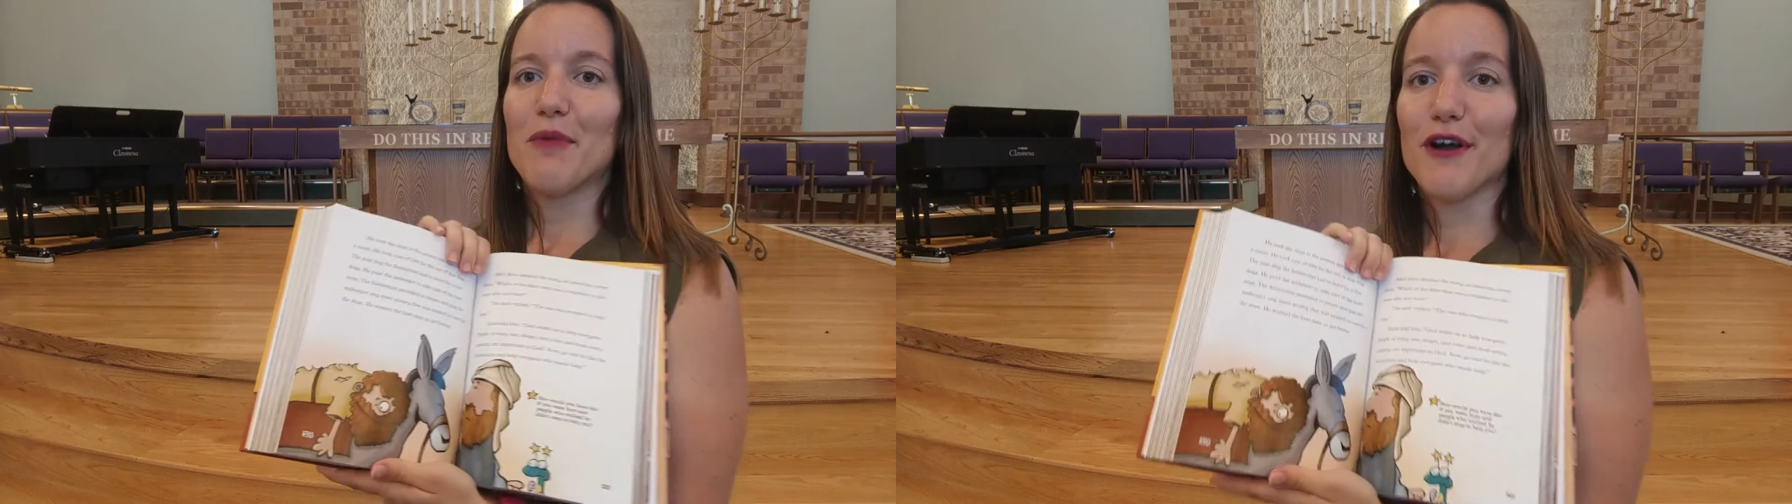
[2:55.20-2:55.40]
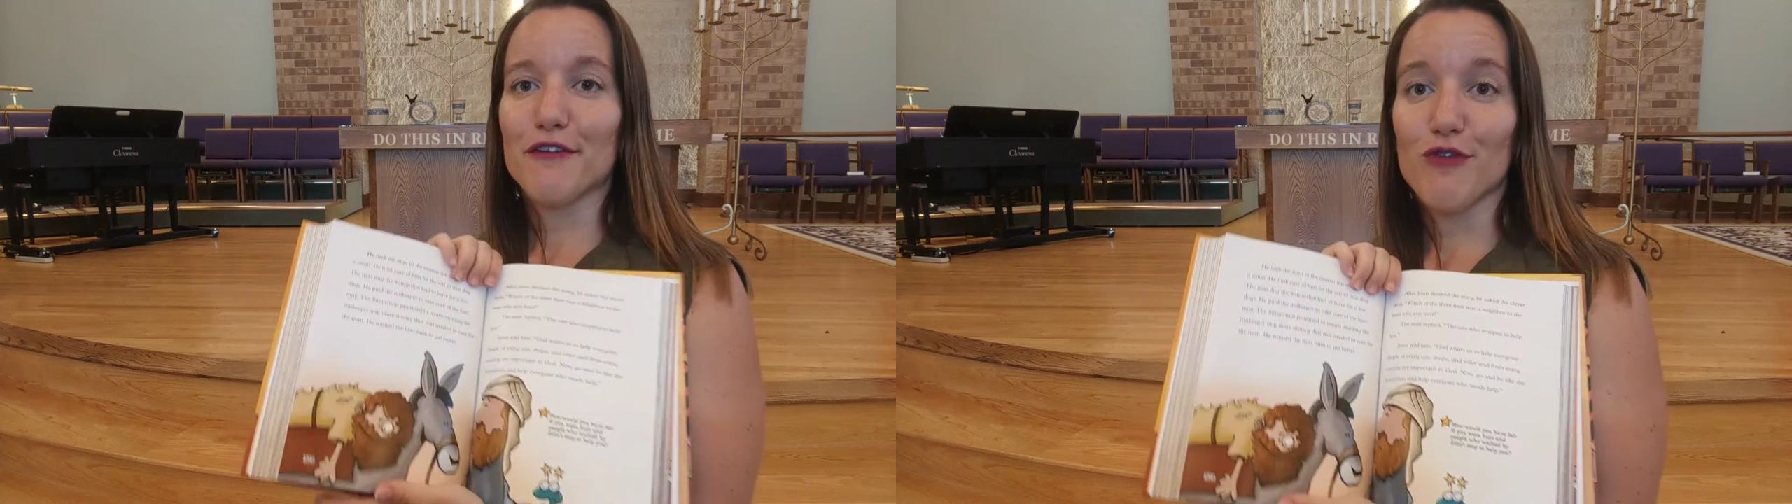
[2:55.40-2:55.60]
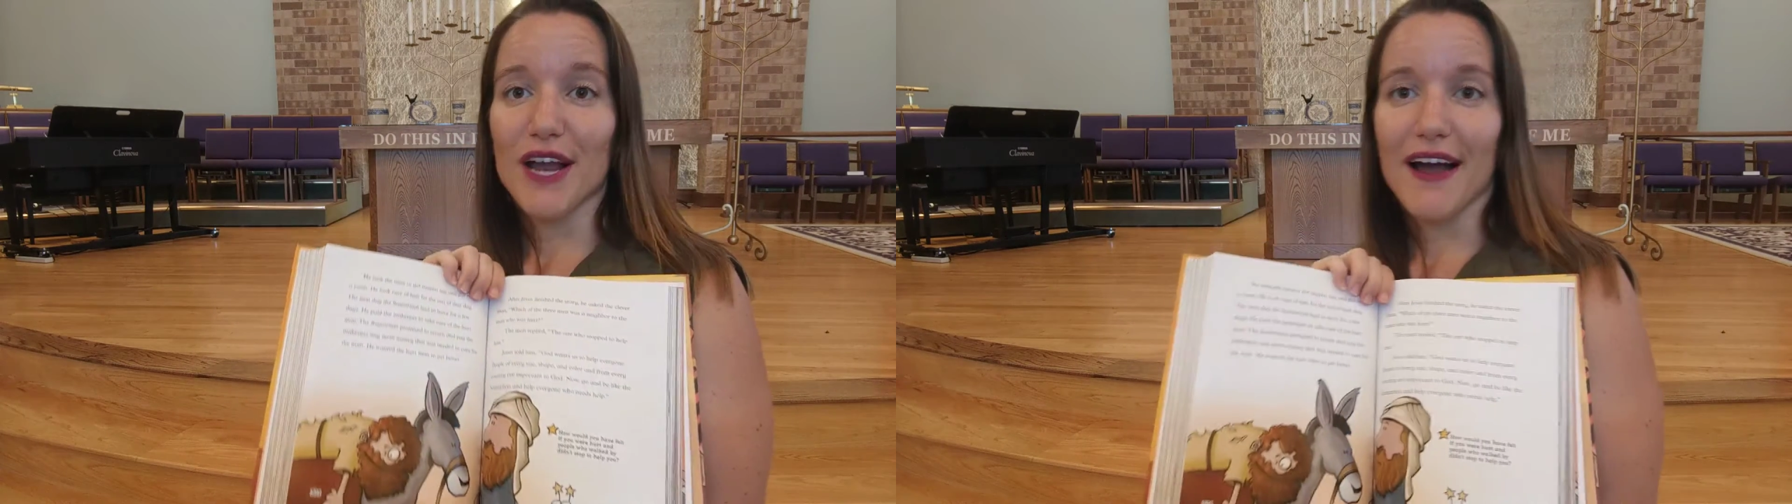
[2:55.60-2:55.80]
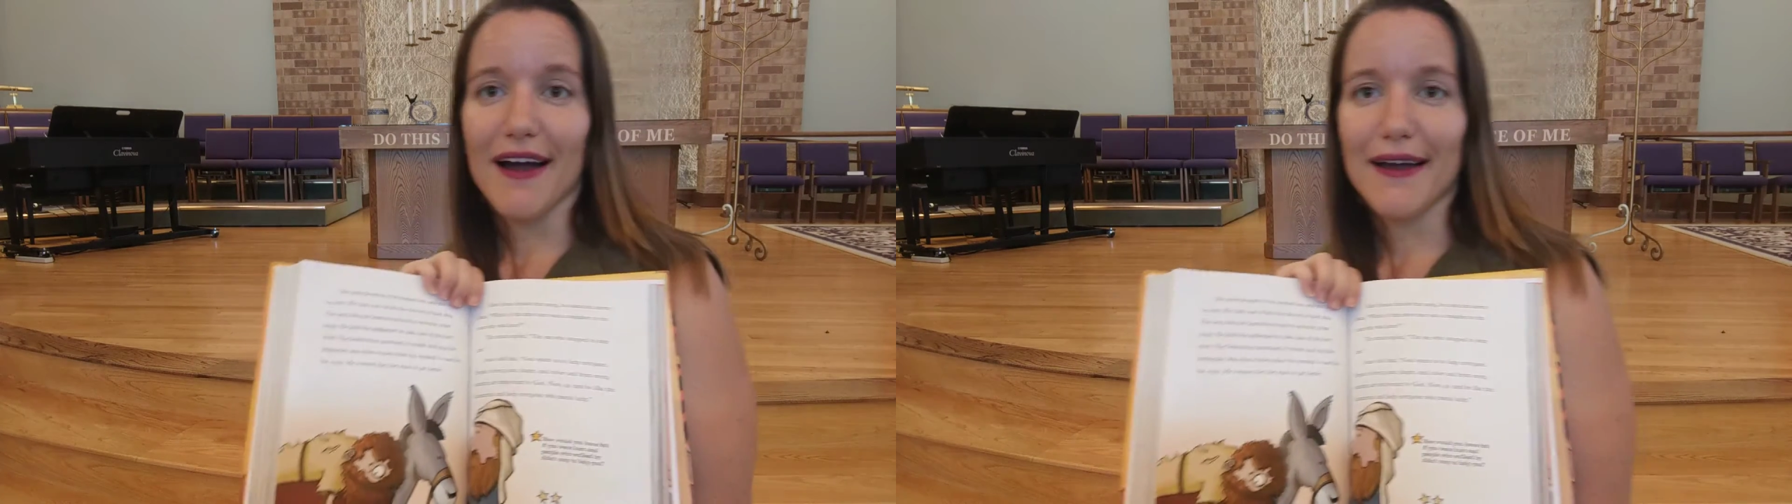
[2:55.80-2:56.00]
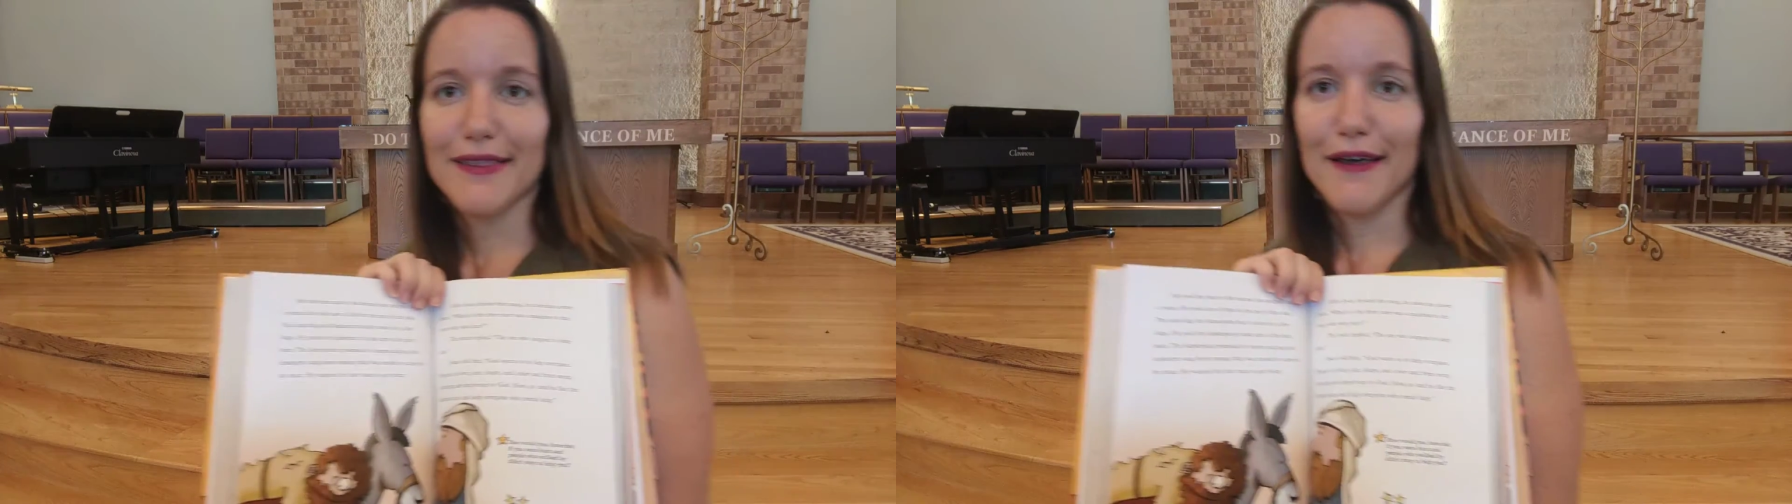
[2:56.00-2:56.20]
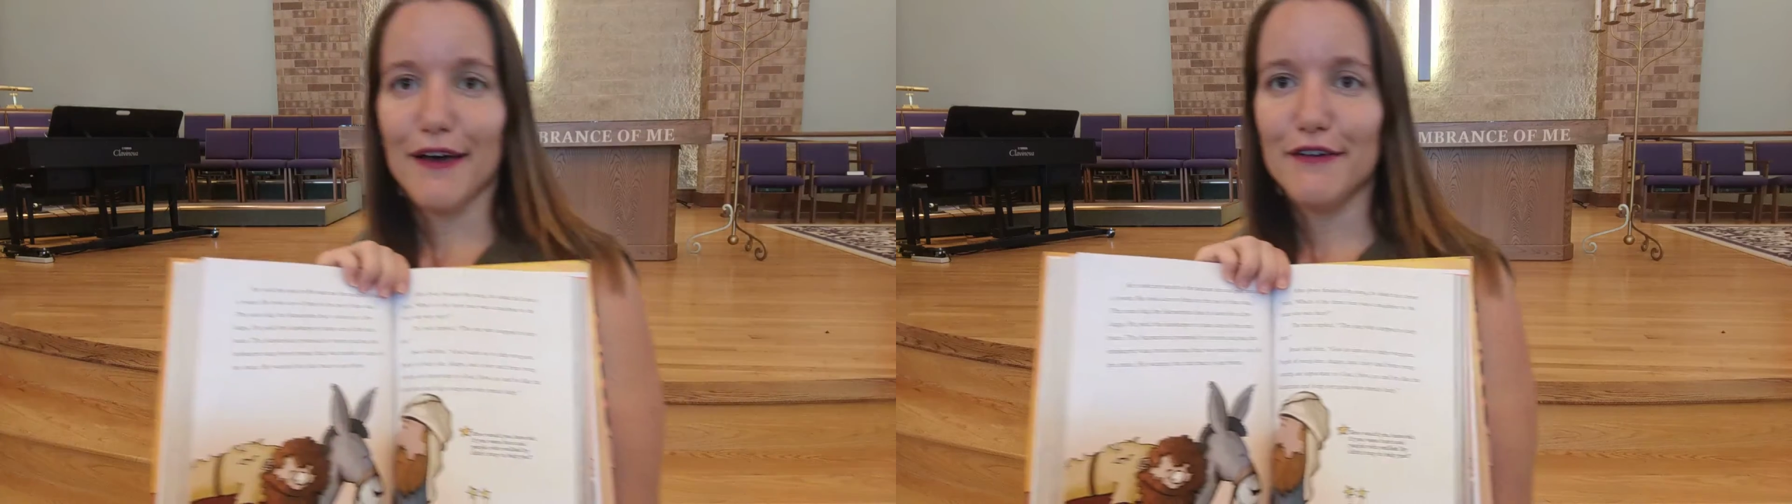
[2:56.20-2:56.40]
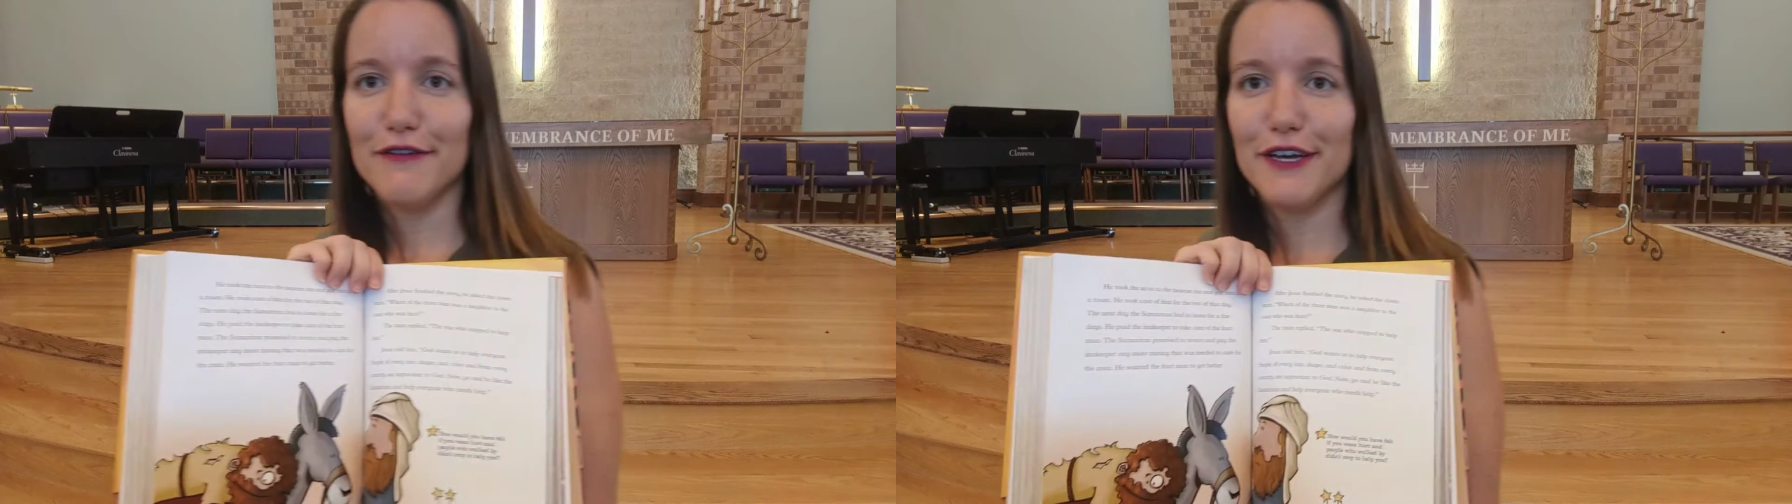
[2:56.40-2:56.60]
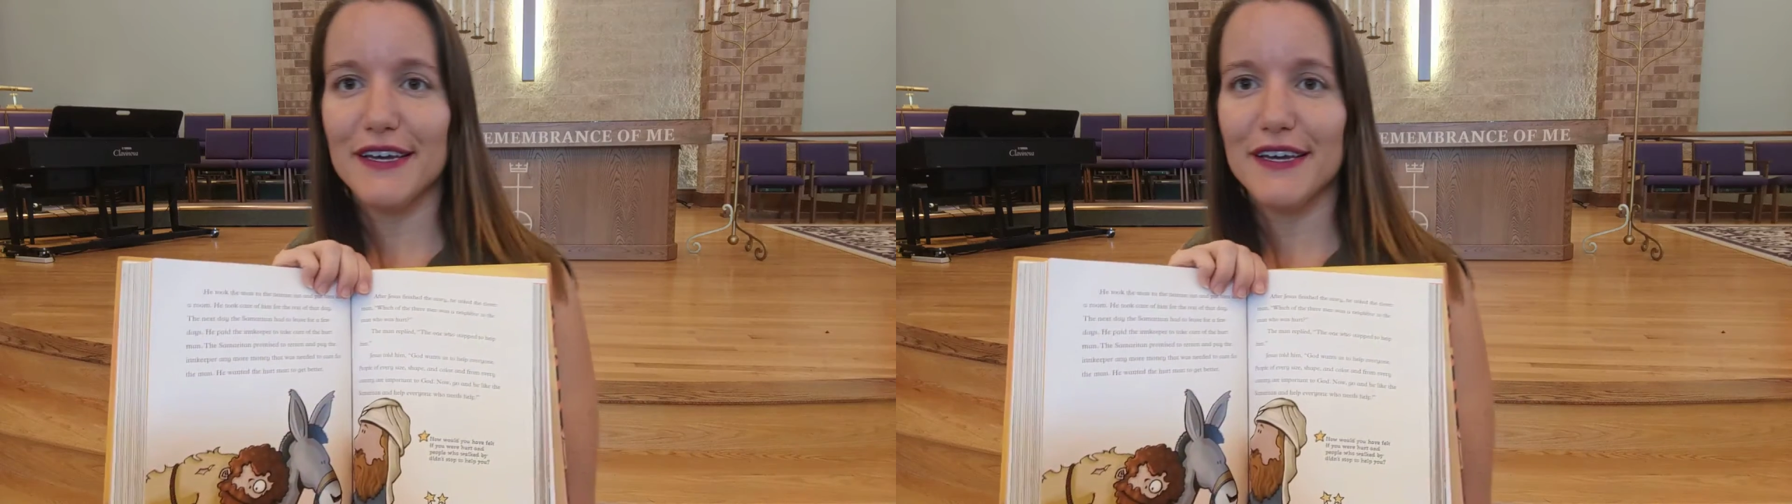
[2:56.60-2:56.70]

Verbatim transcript: Part of what I love